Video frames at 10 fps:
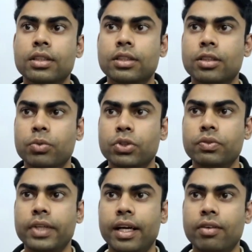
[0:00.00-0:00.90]
Suppose
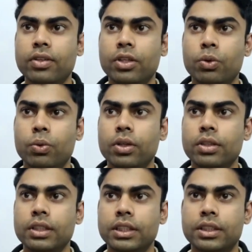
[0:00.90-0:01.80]
we have a road
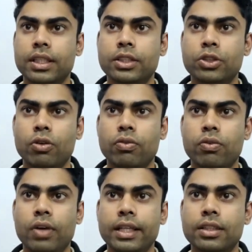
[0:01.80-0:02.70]
stretch
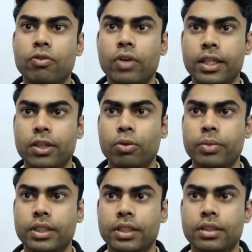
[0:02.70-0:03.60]
of length 1
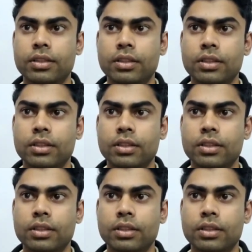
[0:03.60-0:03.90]
kilometer